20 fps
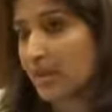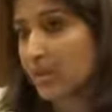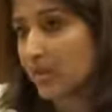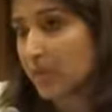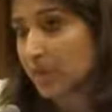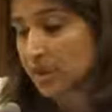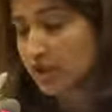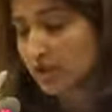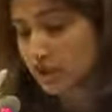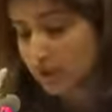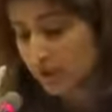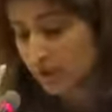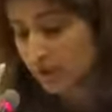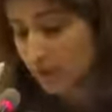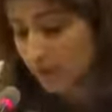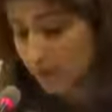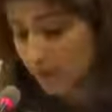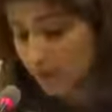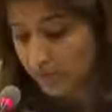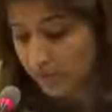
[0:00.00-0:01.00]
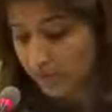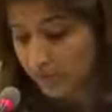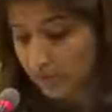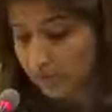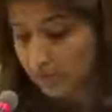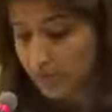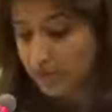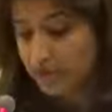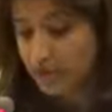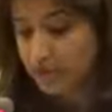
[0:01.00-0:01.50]
which
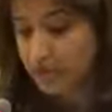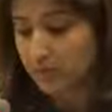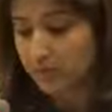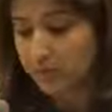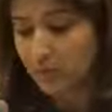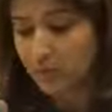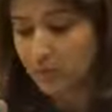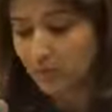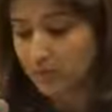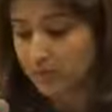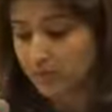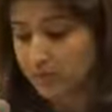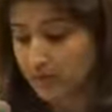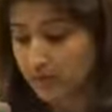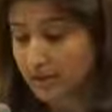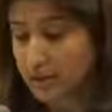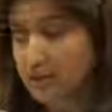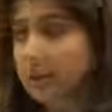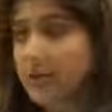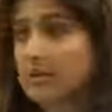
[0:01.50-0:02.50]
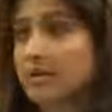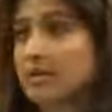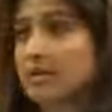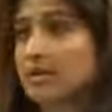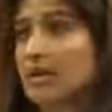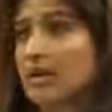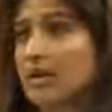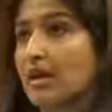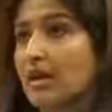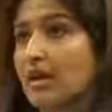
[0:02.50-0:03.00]
applies to Palestinians.
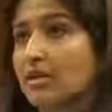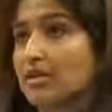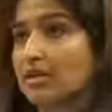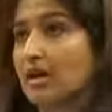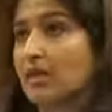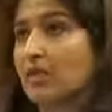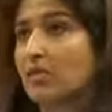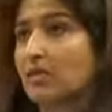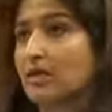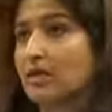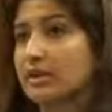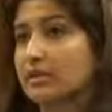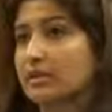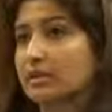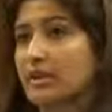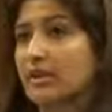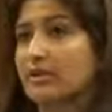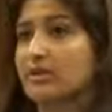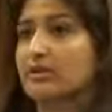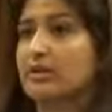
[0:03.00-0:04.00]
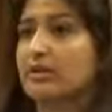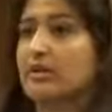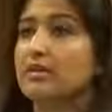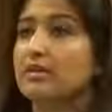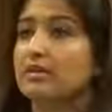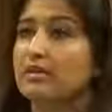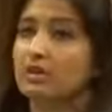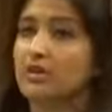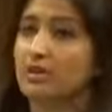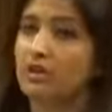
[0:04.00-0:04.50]
So what Israel
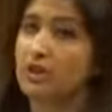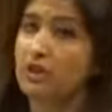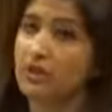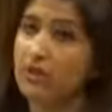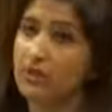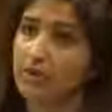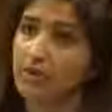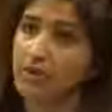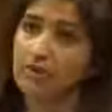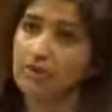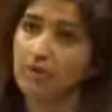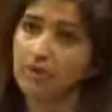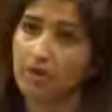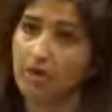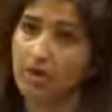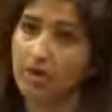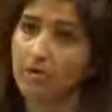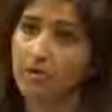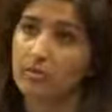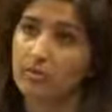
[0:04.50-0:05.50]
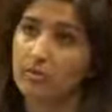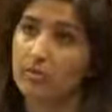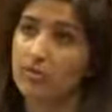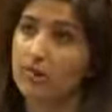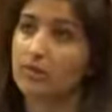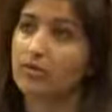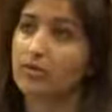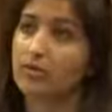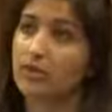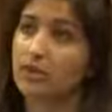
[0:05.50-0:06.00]
does is she creates a problem of
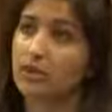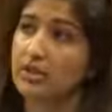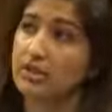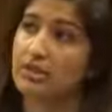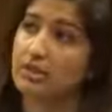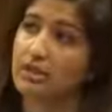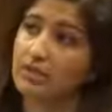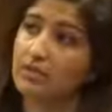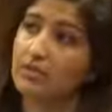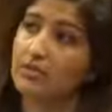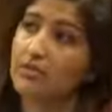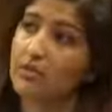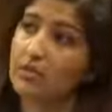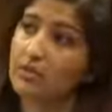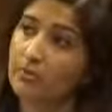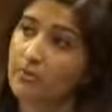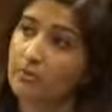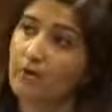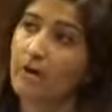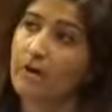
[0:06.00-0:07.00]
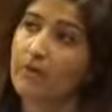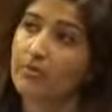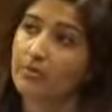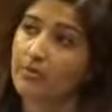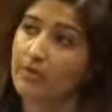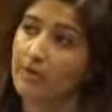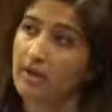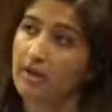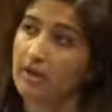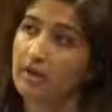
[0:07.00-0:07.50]
refugees, takes the people out of
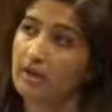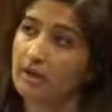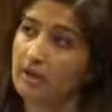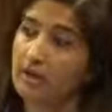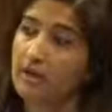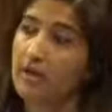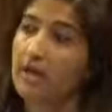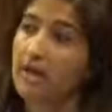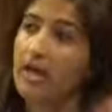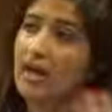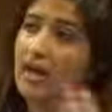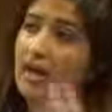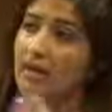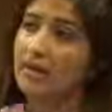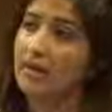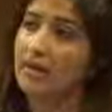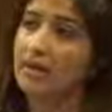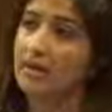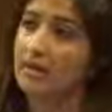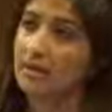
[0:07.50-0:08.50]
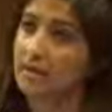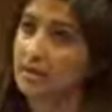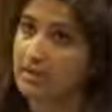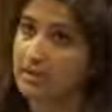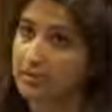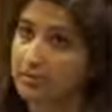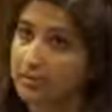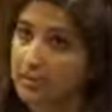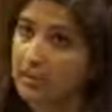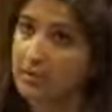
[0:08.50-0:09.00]
the country, and then
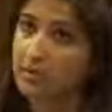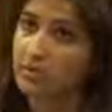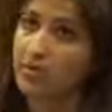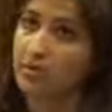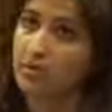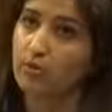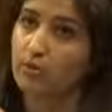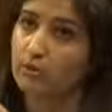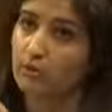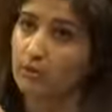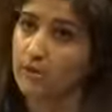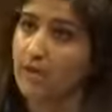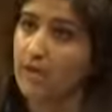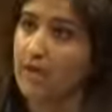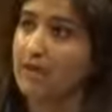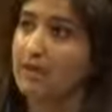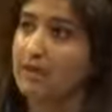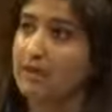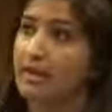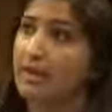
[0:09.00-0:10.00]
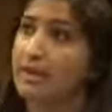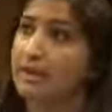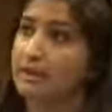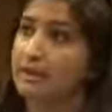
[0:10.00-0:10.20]
there's the people who remain, they